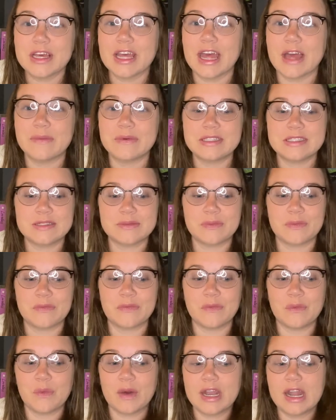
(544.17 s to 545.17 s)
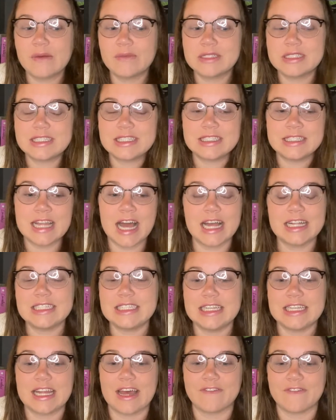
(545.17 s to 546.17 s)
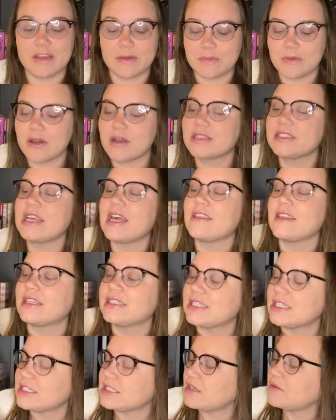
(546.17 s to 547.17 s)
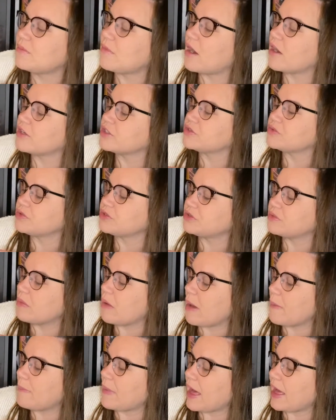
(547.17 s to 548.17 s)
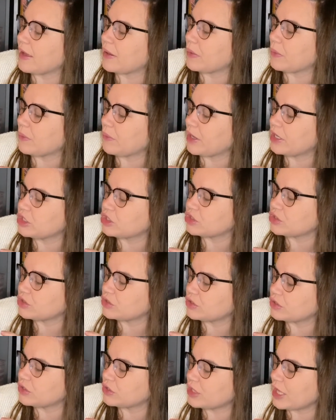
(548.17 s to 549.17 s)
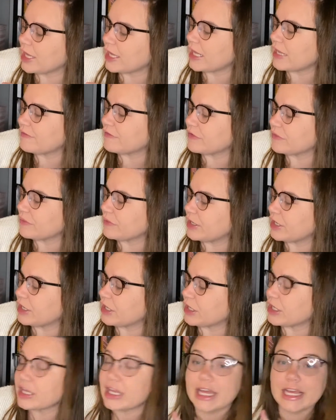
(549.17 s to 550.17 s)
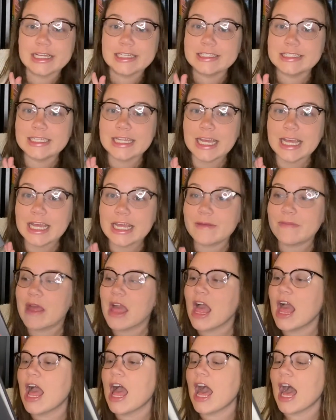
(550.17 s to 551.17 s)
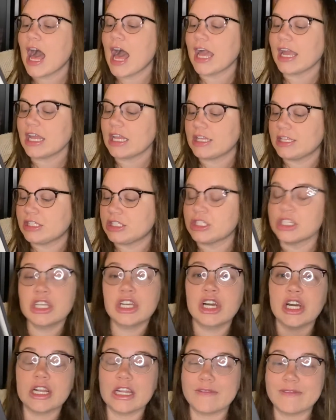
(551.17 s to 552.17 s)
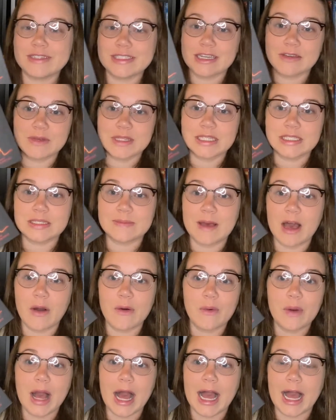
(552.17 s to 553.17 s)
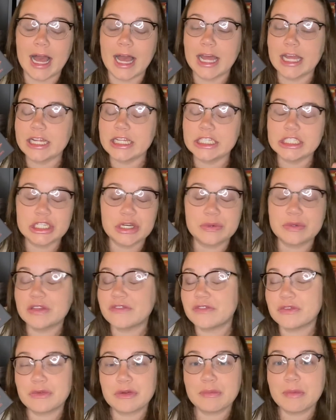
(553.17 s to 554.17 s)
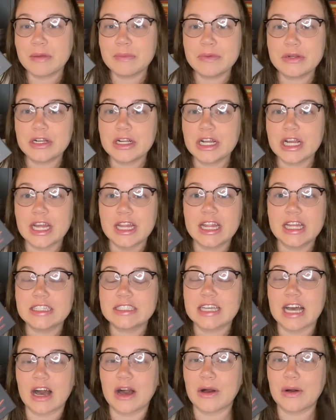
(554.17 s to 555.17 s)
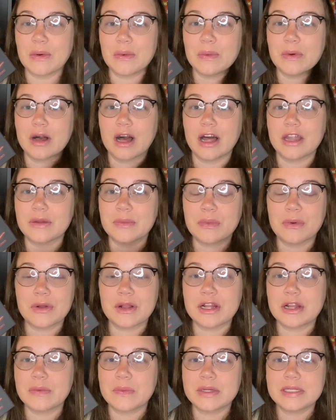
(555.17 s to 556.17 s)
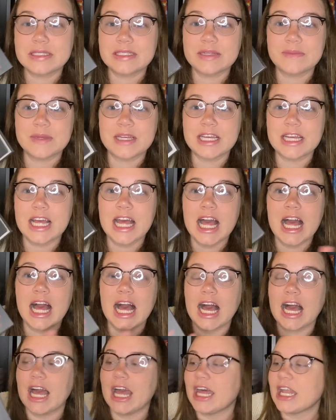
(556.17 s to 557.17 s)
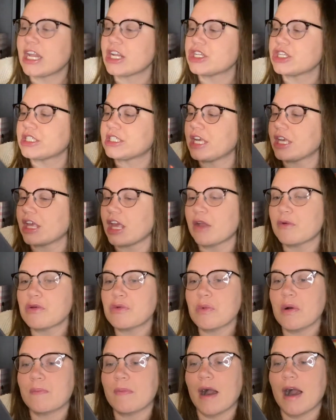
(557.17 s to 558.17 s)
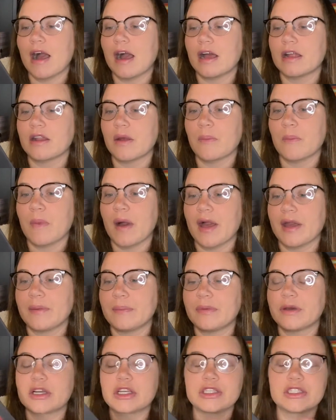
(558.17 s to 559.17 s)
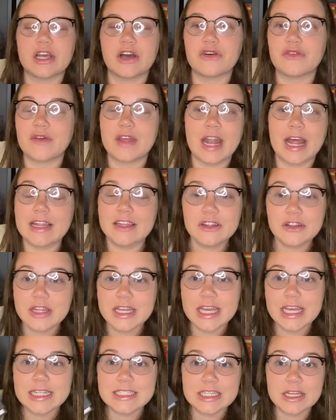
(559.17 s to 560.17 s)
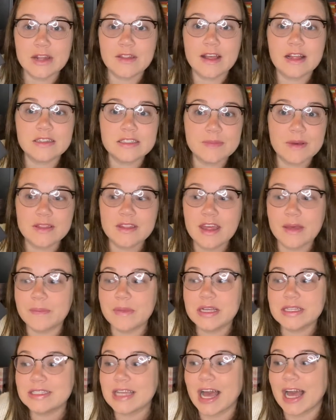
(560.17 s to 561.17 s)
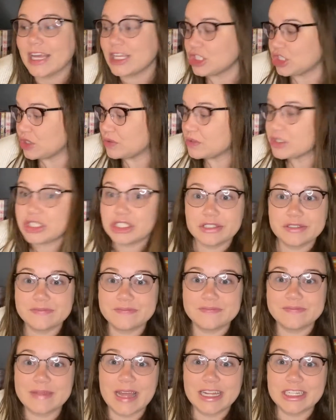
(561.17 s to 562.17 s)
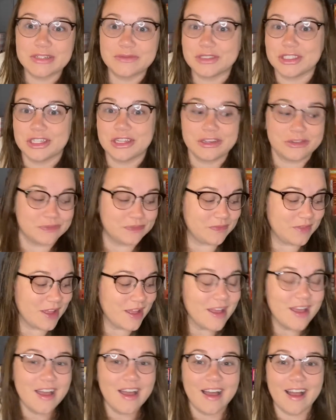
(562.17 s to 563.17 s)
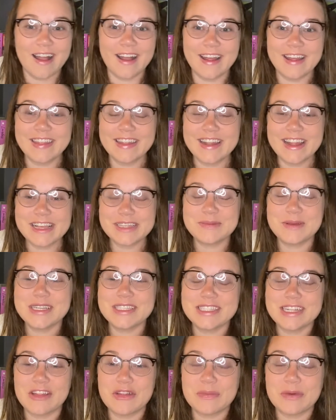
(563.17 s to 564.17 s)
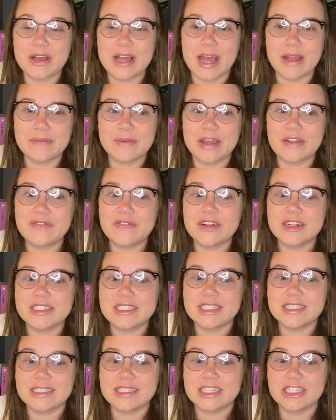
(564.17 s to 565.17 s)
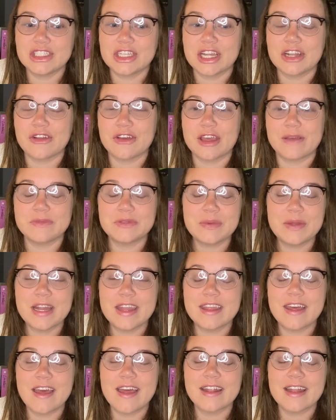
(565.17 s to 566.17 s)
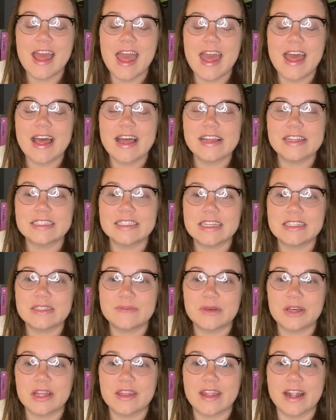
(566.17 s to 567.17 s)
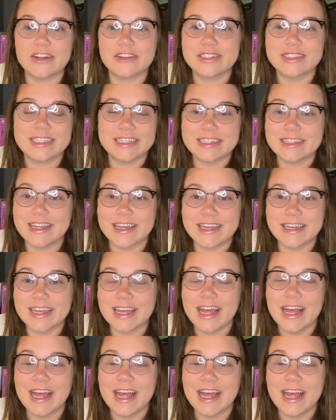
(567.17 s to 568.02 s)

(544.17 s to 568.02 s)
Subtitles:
It was when I was not DNFing books, and this is The Mars Room by Rachel. I can't even read her last name. I couldn't even tell you what this is about. I don't even remember. That's how unimportant it was to me, and it's just taking room up on my bookshelf, and I literally can't tell you anything else about that because I don't know. All right, the next book is another book I read for Disney Channel Games Readathon, and it's a book that I just didn't like.